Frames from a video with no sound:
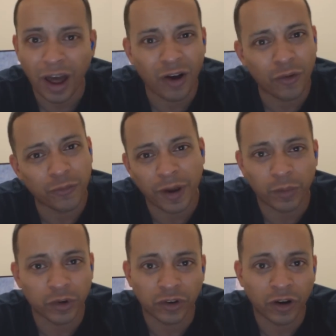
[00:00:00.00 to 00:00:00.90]
You know how
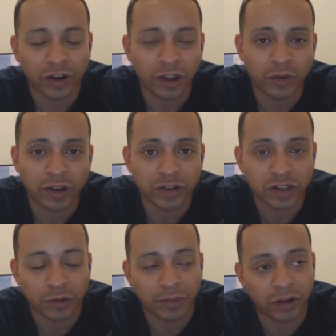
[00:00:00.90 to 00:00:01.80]
fanboys are; they don't give a
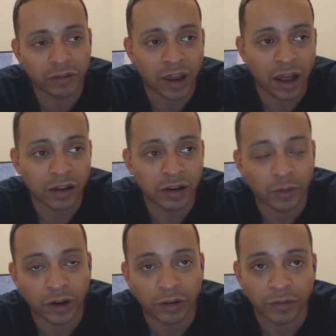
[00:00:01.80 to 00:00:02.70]
shit about reality
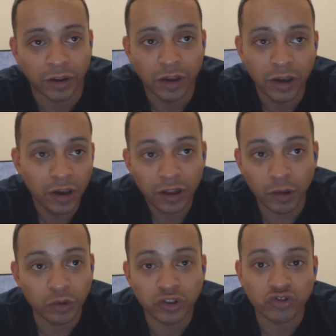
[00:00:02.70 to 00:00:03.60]
or whatever.
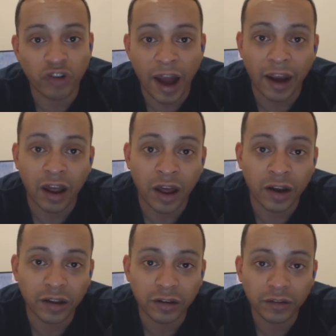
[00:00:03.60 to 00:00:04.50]
They would just rag
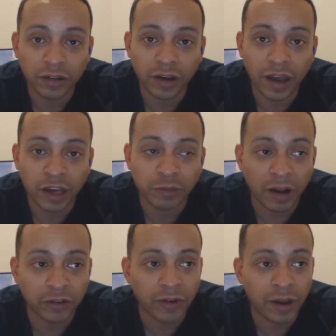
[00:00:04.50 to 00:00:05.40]
on the
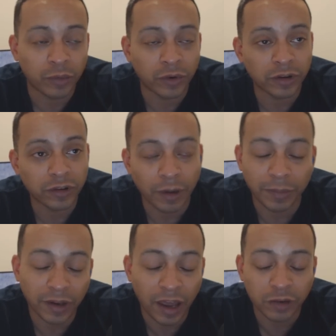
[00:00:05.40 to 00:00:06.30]
Xbox fanboys. I
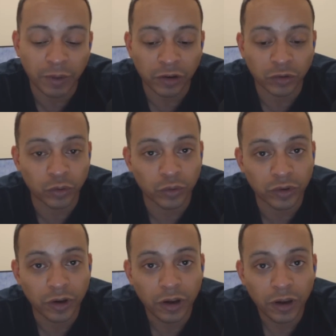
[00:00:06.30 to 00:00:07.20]
mean, the Xbox
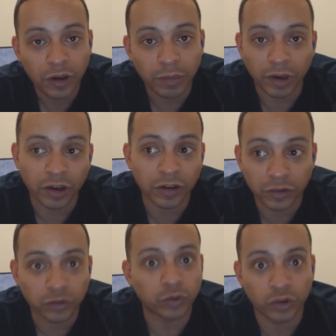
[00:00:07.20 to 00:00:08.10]
dudes.
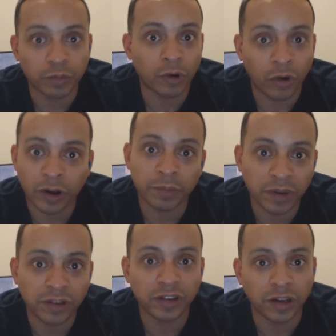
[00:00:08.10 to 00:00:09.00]
Because shooters belong on
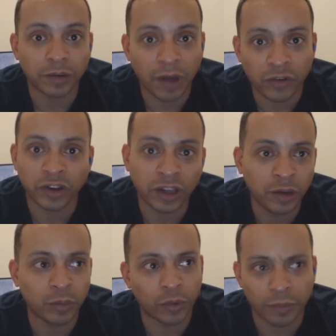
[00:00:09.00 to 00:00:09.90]
PC, mouse and
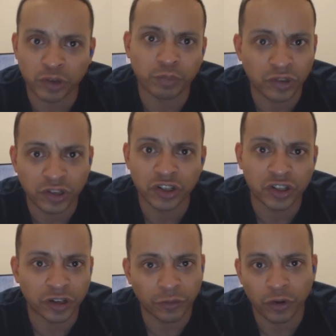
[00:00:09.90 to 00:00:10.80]
keyboard, best
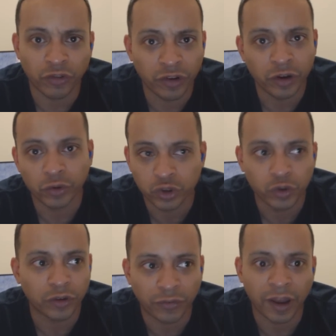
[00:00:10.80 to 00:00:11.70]
precision. If you're a real
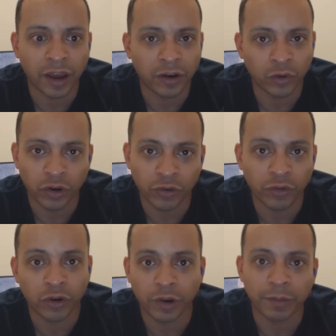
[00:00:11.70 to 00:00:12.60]
shooter fan or you're a
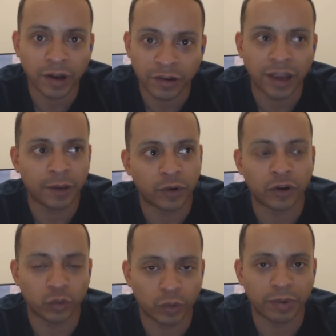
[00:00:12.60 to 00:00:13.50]
real competitive
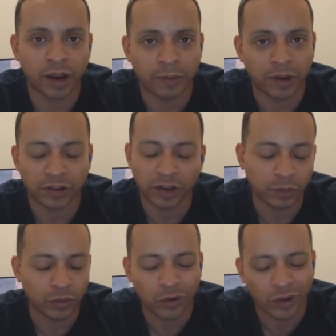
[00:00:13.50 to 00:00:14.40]
gamer, you would play on mouse and
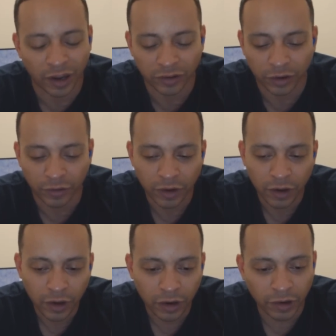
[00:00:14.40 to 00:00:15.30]
keyboard and all that stuff.
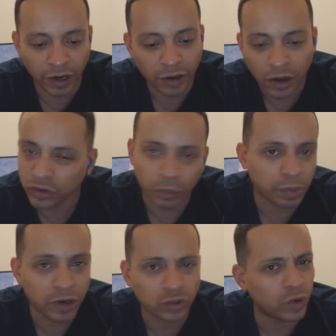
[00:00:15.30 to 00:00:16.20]
Right, So
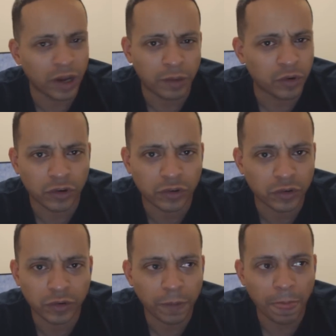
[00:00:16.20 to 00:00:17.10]
PS2
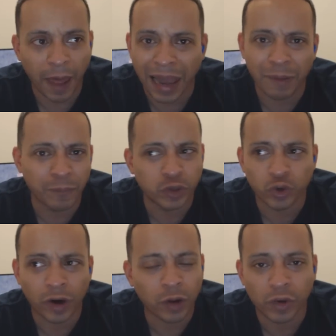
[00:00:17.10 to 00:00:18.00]
gamers, a
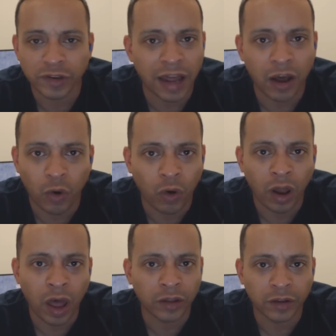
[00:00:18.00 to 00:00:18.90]
majority was now
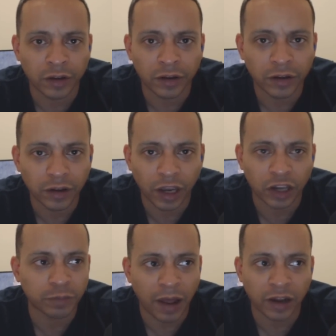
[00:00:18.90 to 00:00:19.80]
all on the
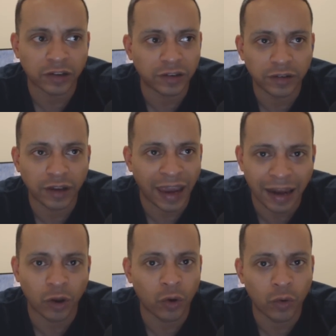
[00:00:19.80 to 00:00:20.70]
Xbox,
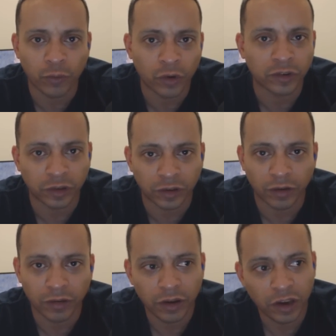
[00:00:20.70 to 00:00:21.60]
Halo, Forza
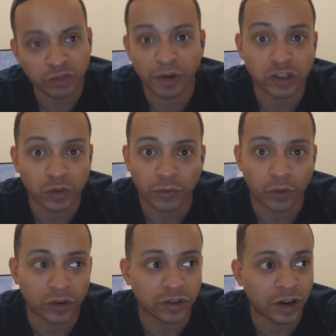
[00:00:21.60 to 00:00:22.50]
stuff, especially with
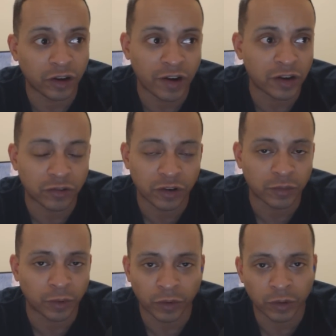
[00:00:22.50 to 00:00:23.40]
Forza and Gran
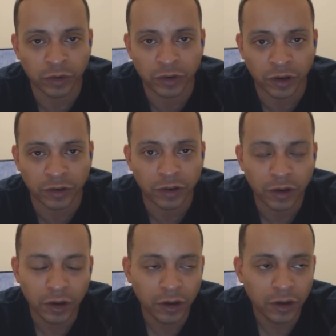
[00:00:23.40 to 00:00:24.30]
Turismo. It was just,
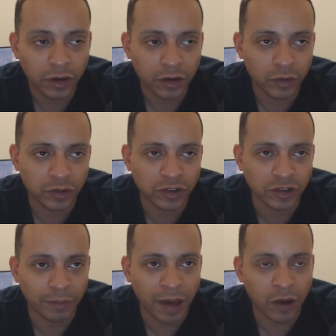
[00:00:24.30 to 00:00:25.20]
it was
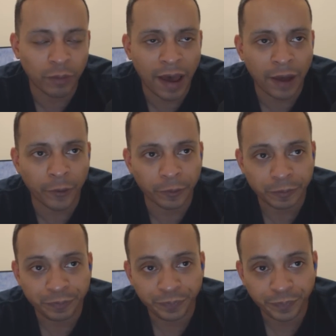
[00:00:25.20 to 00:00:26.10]
just a battle battle.
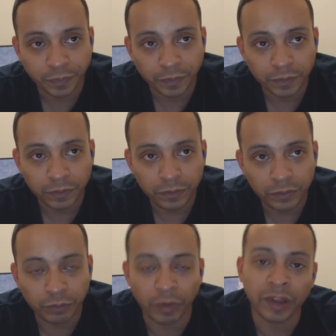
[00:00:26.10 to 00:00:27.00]

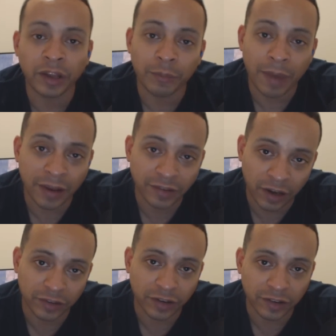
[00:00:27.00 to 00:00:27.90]
But then the mass
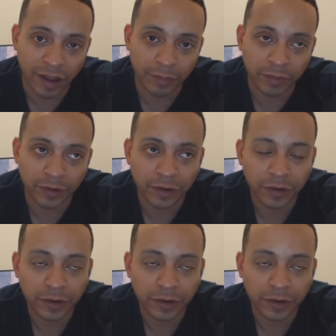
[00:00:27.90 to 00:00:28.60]
exodus happened.